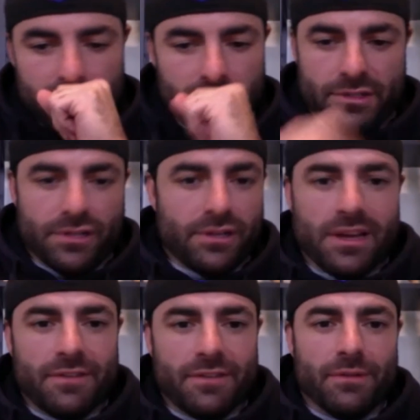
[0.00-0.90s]
took
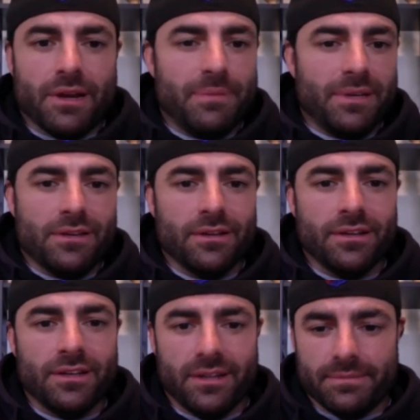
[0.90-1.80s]
every rep he
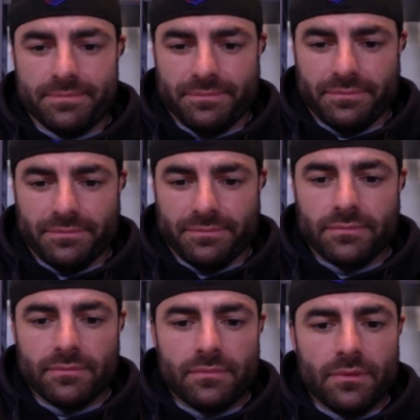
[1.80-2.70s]
could and
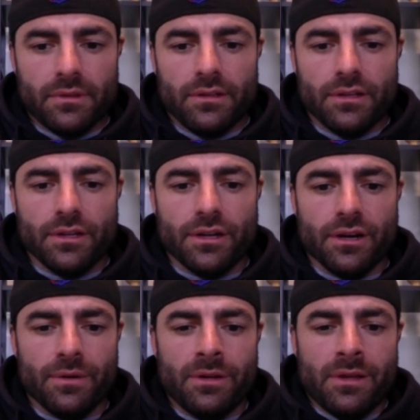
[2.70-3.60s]
you
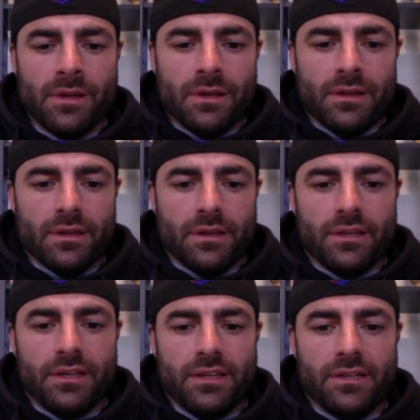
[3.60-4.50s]
know
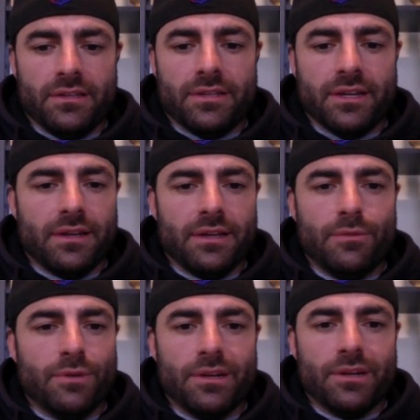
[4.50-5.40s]
he didn't he
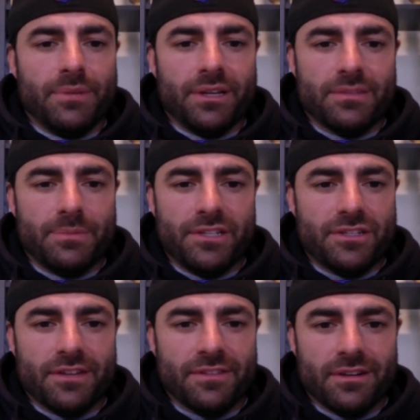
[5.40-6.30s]
wasn't a big speech
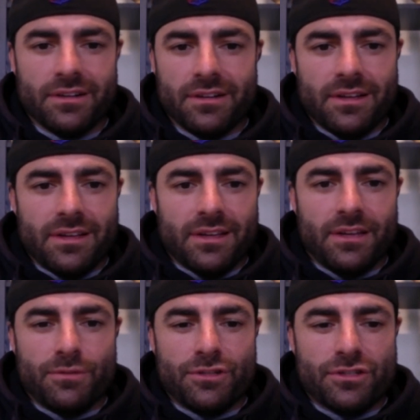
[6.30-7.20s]
giver he
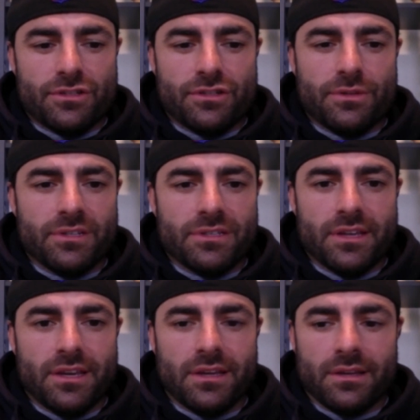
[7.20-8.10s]
would just do his
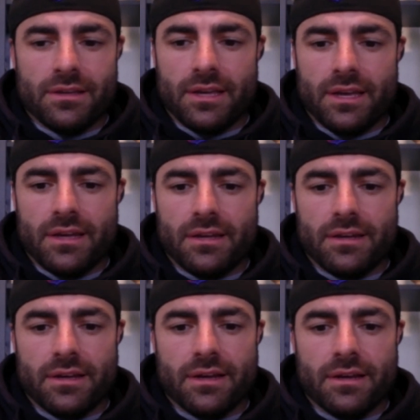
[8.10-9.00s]
thing and
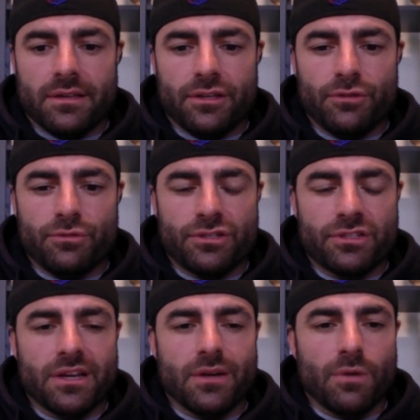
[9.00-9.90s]
uh, you would just
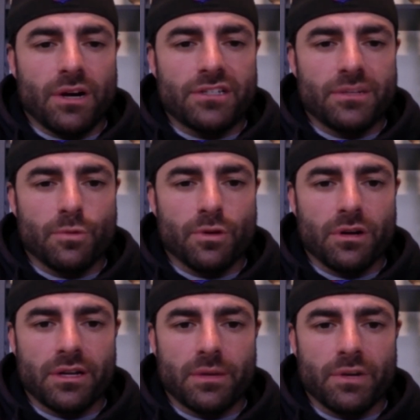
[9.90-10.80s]
kind of watch him
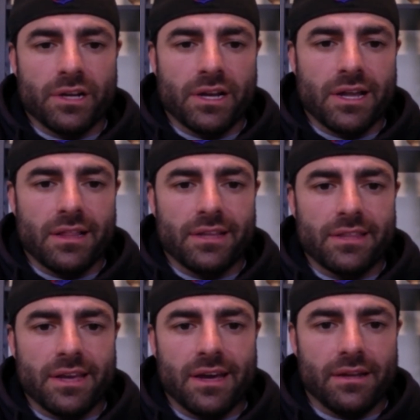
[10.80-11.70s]
work and when a guy like
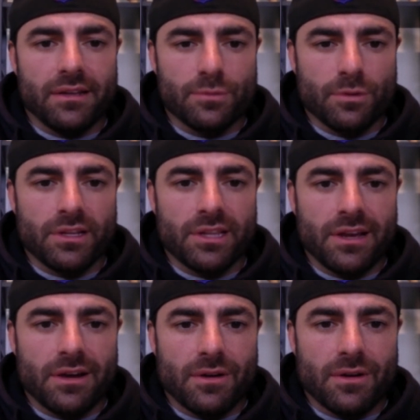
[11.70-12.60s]
that is working that
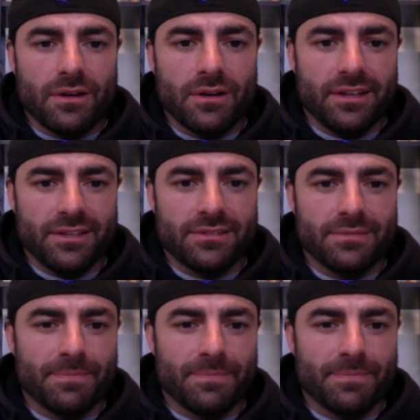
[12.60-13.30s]
hard and he's